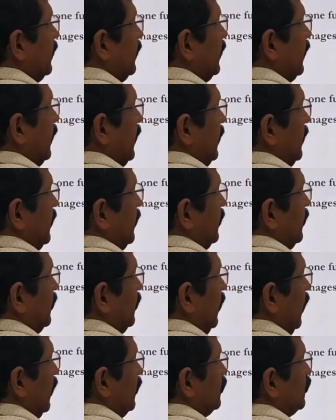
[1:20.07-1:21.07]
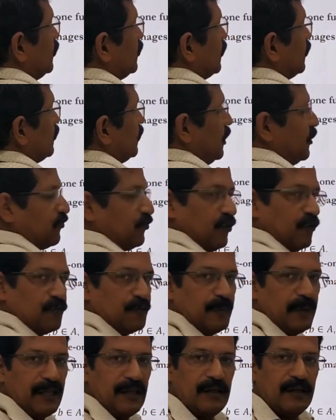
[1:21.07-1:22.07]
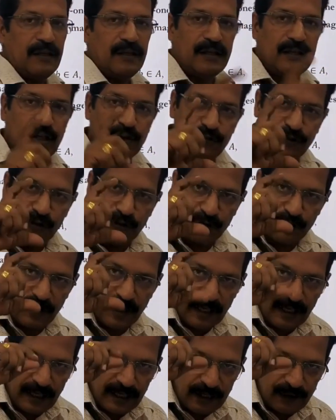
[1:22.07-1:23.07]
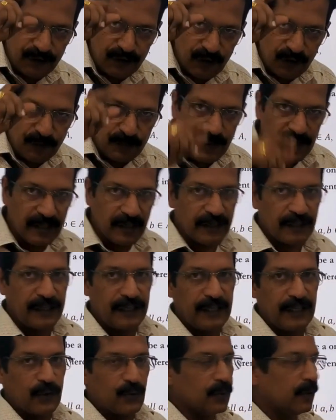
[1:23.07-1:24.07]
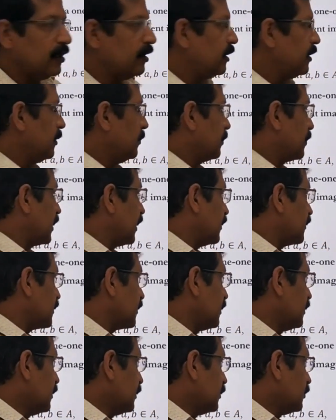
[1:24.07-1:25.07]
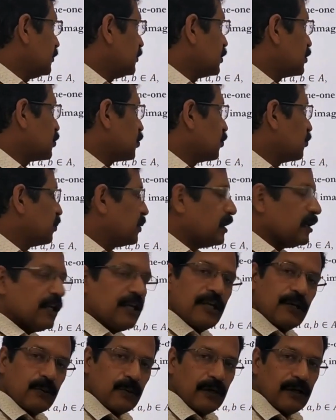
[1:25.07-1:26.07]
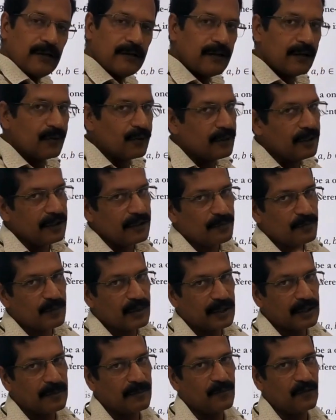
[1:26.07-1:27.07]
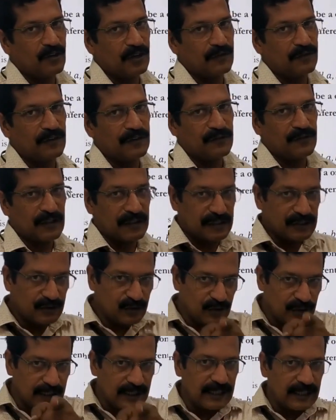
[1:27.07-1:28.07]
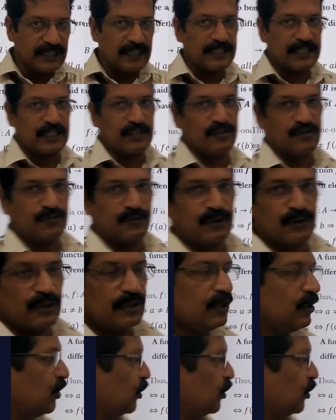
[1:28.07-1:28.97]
A and this is f of B. F of A and f of B are equal implies this should be equal, then only it become one function. So the conditions for